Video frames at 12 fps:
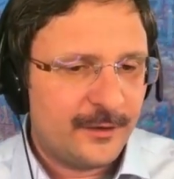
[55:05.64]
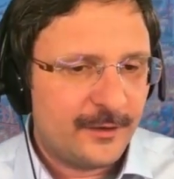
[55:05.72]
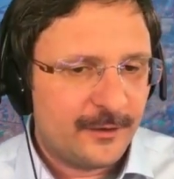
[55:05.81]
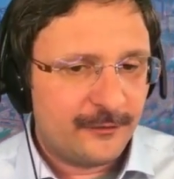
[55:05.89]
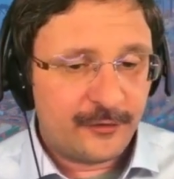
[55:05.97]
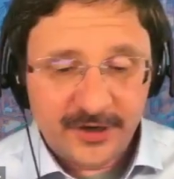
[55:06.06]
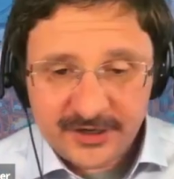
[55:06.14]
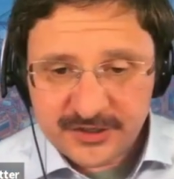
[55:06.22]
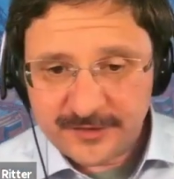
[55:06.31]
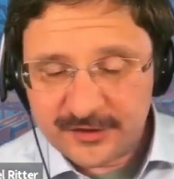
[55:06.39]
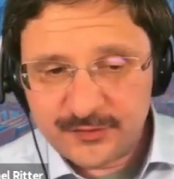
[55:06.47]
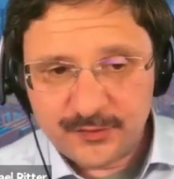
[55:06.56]
for each
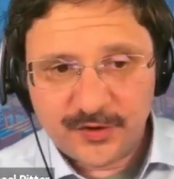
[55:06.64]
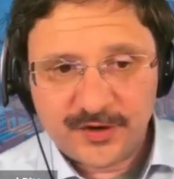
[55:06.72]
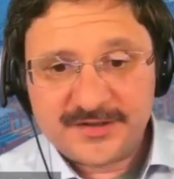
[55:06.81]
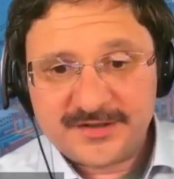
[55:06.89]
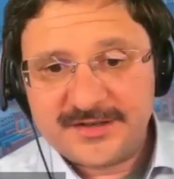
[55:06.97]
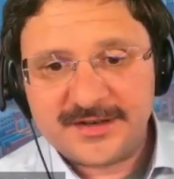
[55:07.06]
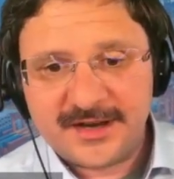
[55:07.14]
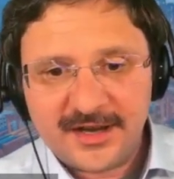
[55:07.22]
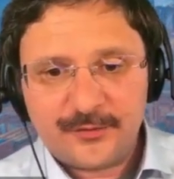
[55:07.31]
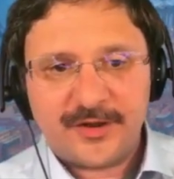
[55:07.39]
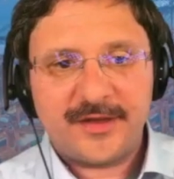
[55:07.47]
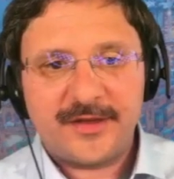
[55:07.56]
of those points,
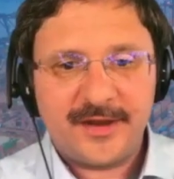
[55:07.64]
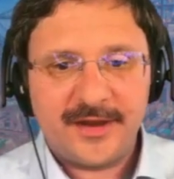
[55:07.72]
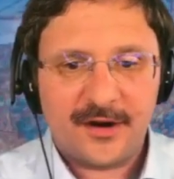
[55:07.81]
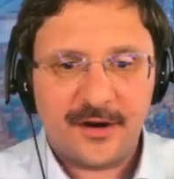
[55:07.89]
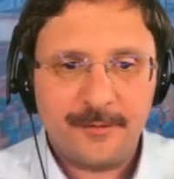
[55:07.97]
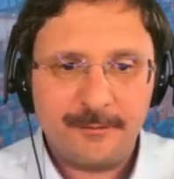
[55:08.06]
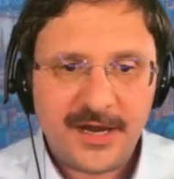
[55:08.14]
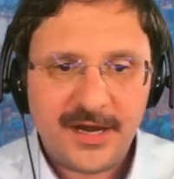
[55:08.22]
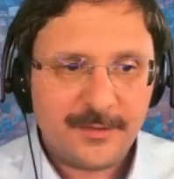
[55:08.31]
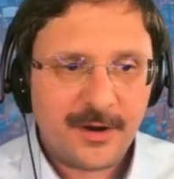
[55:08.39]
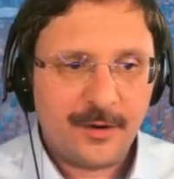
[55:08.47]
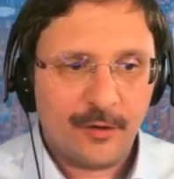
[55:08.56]
decide whether they are
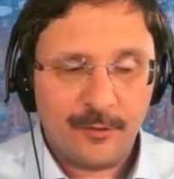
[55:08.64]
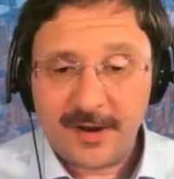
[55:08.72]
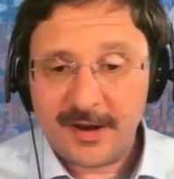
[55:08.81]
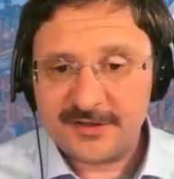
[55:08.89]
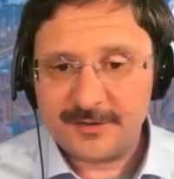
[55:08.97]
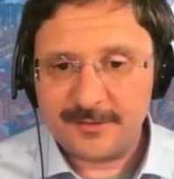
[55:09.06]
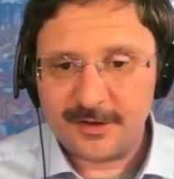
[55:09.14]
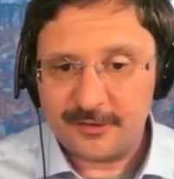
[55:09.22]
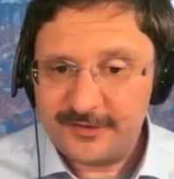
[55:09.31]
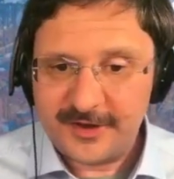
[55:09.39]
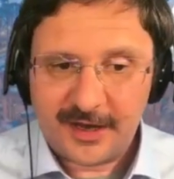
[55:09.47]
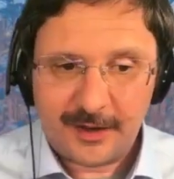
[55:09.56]
minima or maxima or
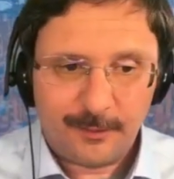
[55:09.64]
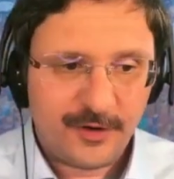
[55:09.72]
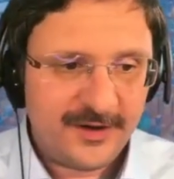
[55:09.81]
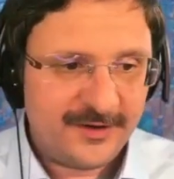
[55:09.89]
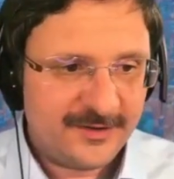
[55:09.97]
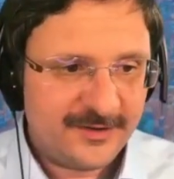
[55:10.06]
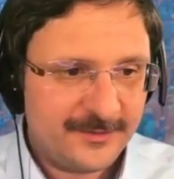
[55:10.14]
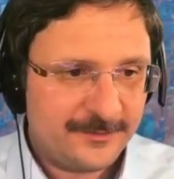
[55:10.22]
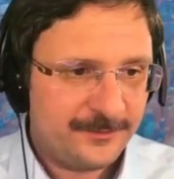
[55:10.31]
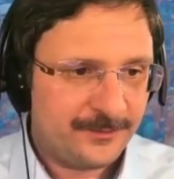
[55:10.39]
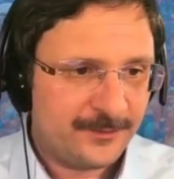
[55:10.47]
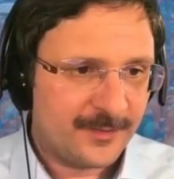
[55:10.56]
saddle points.
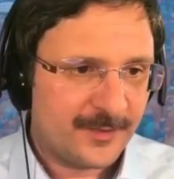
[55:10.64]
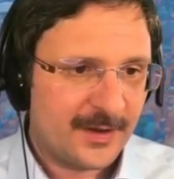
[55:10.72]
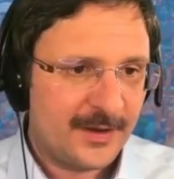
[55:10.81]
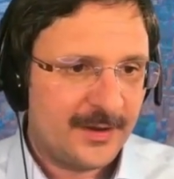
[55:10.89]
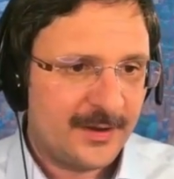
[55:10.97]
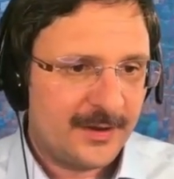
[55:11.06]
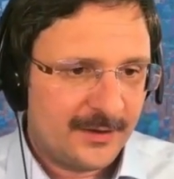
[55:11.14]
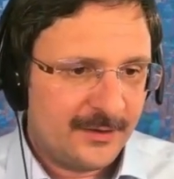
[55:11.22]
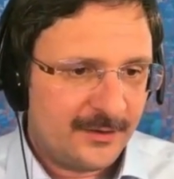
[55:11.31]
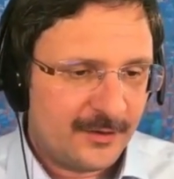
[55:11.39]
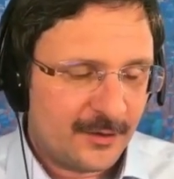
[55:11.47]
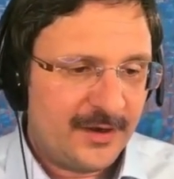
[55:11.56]

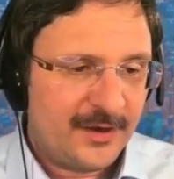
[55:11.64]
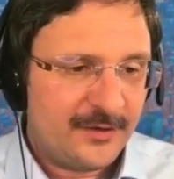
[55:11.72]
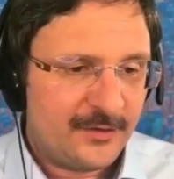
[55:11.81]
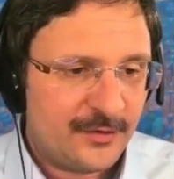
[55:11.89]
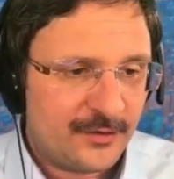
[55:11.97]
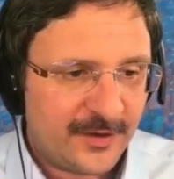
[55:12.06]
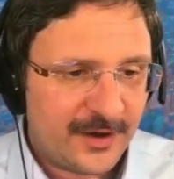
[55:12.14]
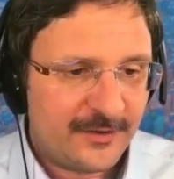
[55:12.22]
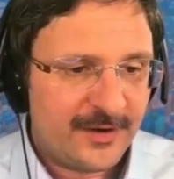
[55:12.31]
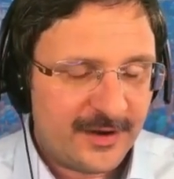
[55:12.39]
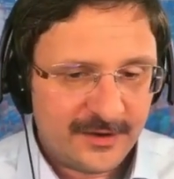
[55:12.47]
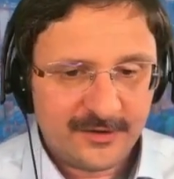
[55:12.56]
So what we need to do there
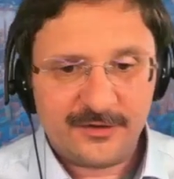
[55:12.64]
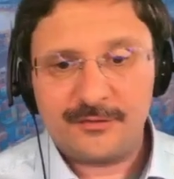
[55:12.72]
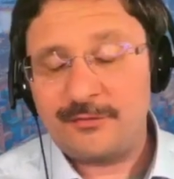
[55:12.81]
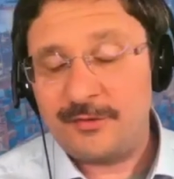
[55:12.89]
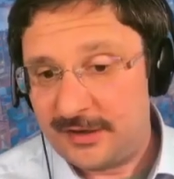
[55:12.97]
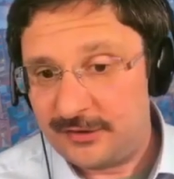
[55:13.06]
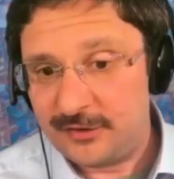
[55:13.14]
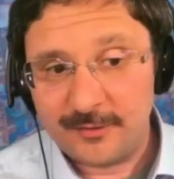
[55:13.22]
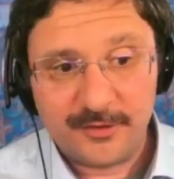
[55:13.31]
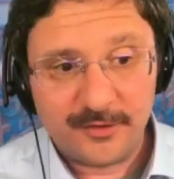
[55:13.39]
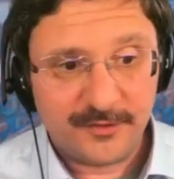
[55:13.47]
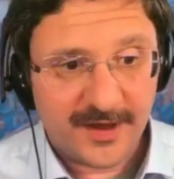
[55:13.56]
is we need to
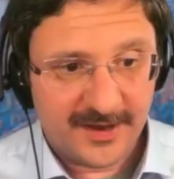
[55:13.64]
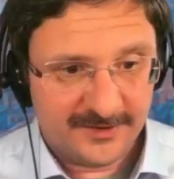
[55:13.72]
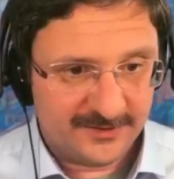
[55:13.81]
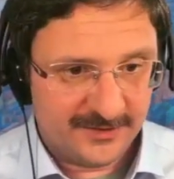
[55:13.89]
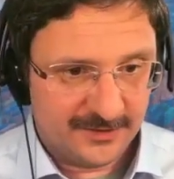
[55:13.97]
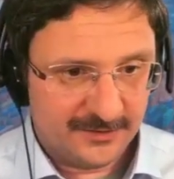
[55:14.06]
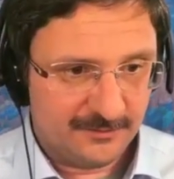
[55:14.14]
compute the Hessian.